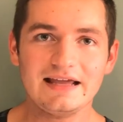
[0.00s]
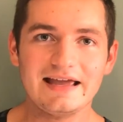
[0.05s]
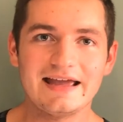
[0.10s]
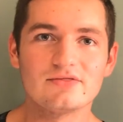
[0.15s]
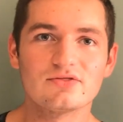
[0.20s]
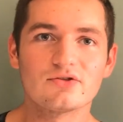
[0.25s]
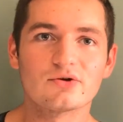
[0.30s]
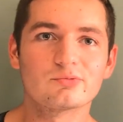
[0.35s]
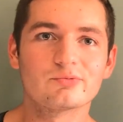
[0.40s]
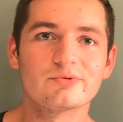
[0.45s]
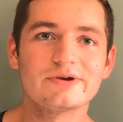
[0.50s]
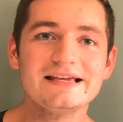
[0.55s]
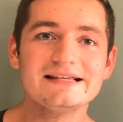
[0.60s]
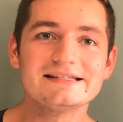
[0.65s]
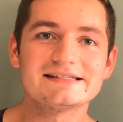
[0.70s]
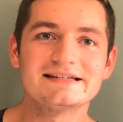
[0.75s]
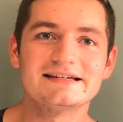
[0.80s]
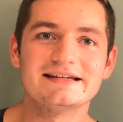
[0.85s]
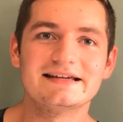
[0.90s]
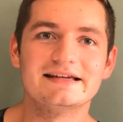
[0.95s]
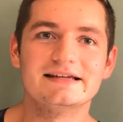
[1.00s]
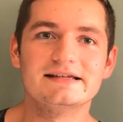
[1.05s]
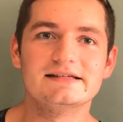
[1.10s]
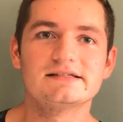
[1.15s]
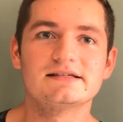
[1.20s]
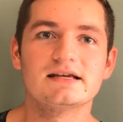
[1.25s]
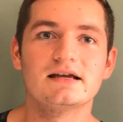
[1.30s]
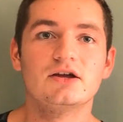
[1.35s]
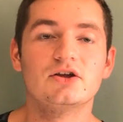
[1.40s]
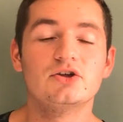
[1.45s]
And the reason
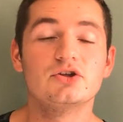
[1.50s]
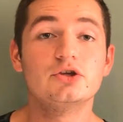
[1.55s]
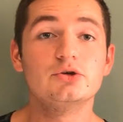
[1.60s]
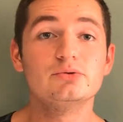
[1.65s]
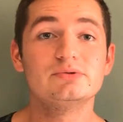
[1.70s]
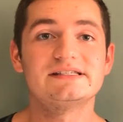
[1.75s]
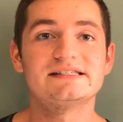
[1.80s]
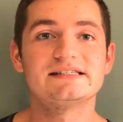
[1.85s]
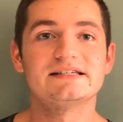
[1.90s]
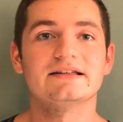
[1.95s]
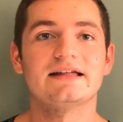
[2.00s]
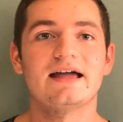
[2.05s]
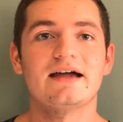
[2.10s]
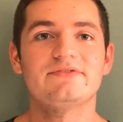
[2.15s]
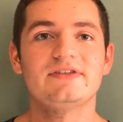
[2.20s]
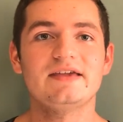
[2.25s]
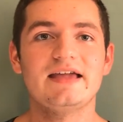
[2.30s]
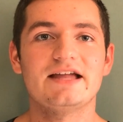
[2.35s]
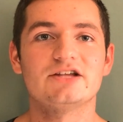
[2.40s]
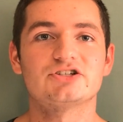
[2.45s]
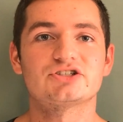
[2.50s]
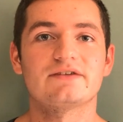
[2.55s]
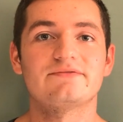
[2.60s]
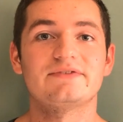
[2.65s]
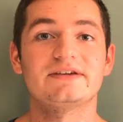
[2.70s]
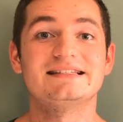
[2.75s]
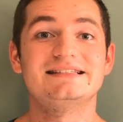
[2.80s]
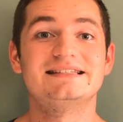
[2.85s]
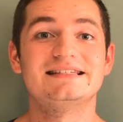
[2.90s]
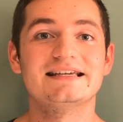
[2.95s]
is you still have the HIV
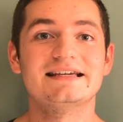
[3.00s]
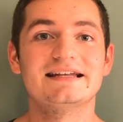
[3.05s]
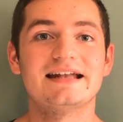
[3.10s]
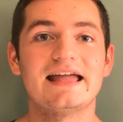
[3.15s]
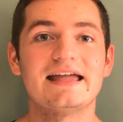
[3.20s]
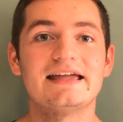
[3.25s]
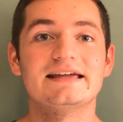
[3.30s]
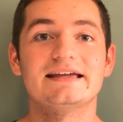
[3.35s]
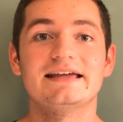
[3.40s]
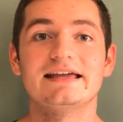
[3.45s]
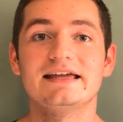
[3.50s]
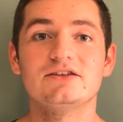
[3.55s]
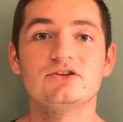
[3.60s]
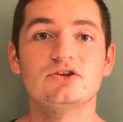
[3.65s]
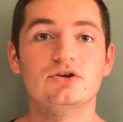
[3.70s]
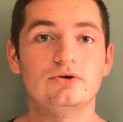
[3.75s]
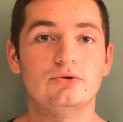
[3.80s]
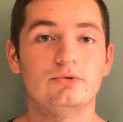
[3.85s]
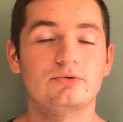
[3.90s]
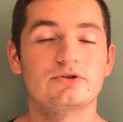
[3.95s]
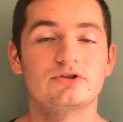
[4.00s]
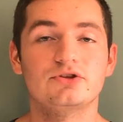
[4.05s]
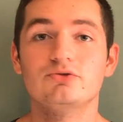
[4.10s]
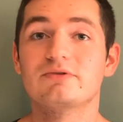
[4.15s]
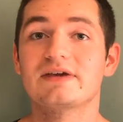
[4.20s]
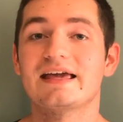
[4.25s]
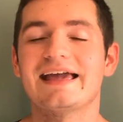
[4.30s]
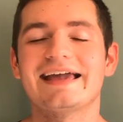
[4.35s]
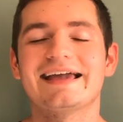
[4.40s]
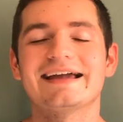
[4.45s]
DNA in you.
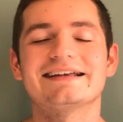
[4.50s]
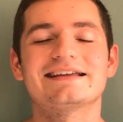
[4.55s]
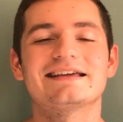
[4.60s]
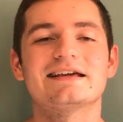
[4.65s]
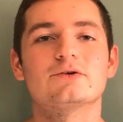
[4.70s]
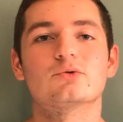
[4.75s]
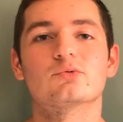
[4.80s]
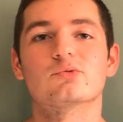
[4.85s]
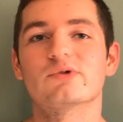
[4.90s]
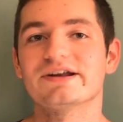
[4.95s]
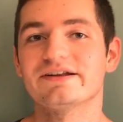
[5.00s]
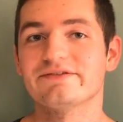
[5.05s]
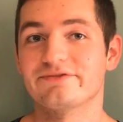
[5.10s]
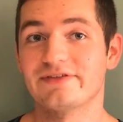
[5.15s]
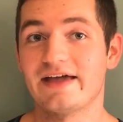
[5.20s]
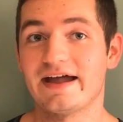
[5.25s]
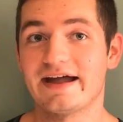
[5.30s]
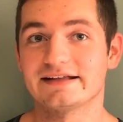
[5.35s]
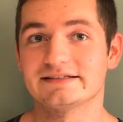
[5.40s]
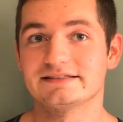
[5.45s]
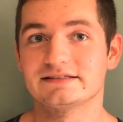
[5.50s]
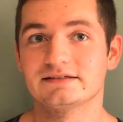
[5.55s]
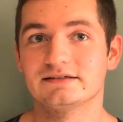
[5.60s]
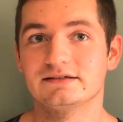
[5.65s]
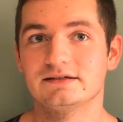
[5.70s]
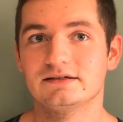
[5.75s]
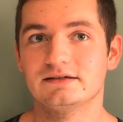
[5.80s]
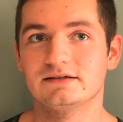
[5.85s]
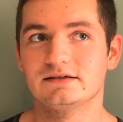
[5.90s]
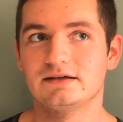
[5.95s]
You can't get rid of that.
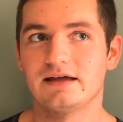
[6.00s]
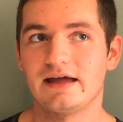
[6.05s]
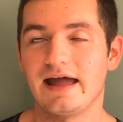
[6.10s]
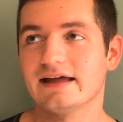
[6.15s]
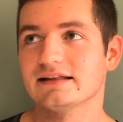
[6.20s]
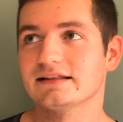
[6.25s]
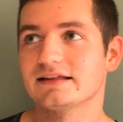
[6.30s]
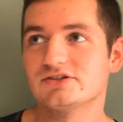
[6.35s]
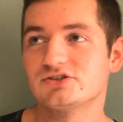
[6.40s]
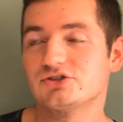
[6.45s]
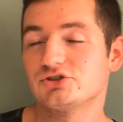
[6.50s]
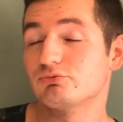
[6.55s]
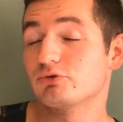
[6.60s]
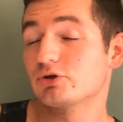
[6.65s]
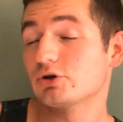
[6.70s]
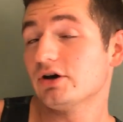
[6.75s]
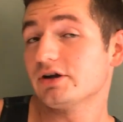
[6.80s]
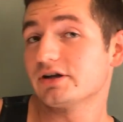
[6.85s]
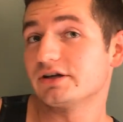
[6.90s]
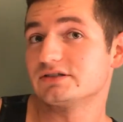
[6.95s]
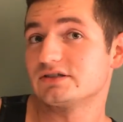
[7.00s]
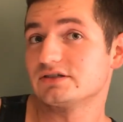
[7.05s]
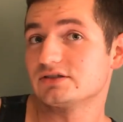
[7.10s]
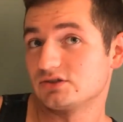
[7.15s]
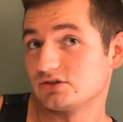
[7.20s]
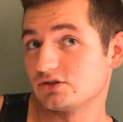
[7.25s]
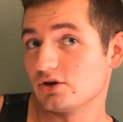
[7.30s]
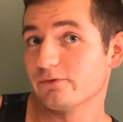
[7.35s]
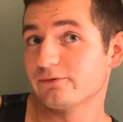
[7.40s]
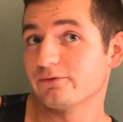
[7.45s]
At least you couldn't
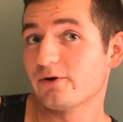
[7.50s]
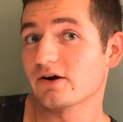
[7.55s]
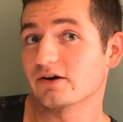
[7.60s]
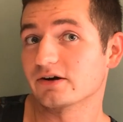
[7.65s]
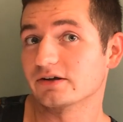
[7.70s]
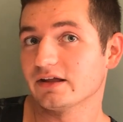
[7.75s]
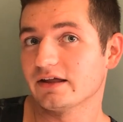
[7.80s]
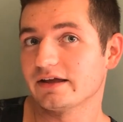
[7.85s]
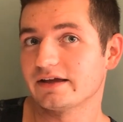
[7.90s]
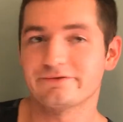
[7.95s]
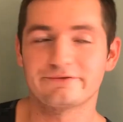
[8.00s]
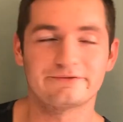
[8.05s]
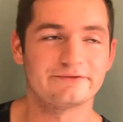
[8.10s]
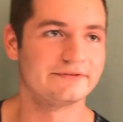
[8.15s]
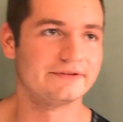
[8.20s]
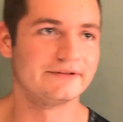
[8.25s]
so far in life.